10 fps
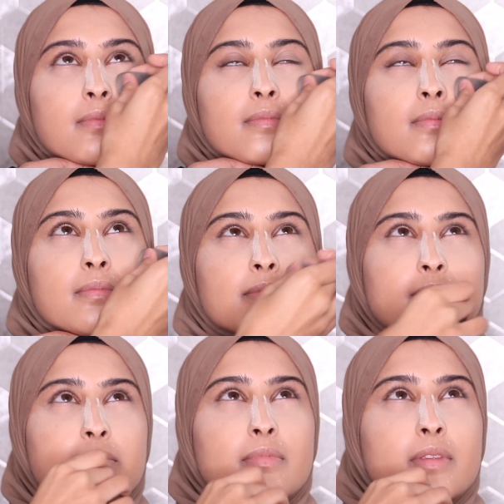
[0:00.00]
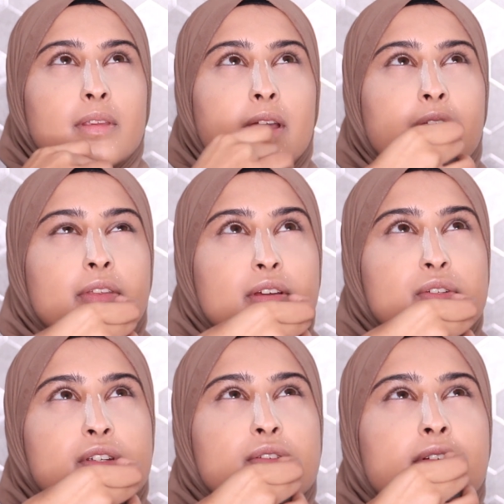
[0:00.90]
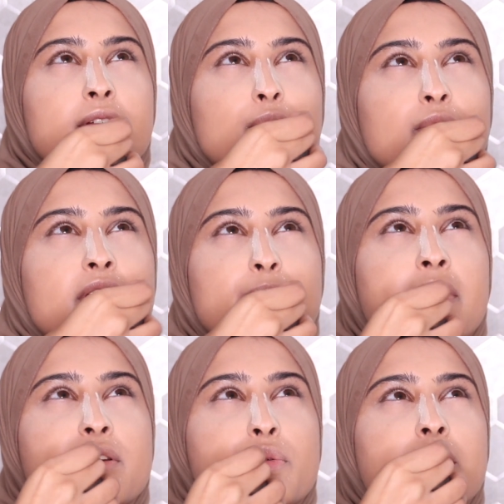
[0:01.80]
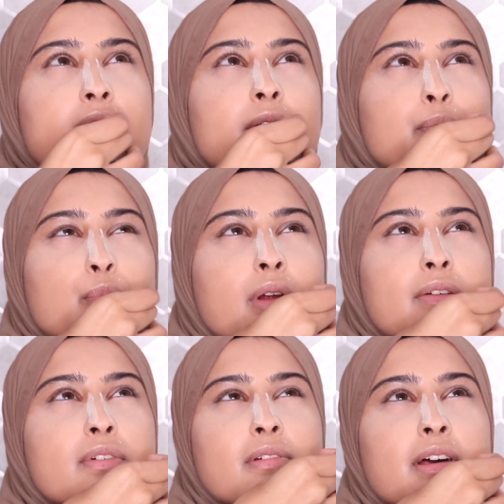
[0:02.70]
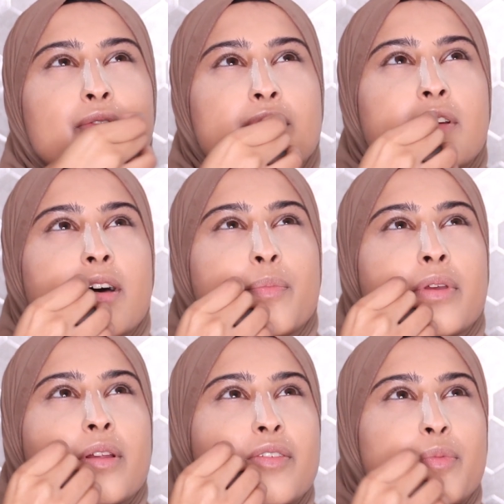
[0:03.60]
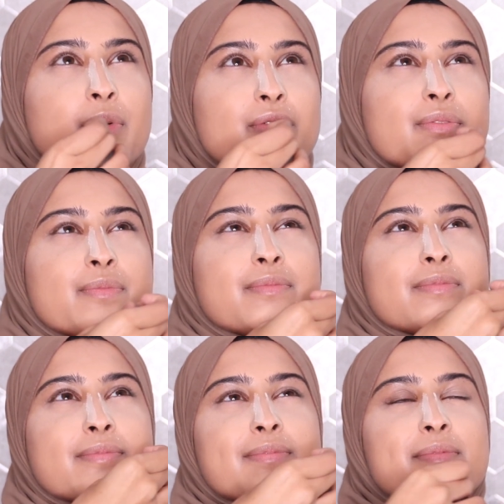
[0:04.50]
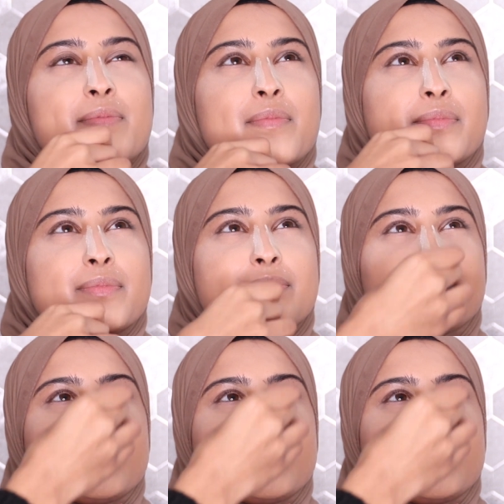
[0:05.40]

And yeah, you want to create very straight lines because it will help you contour later on and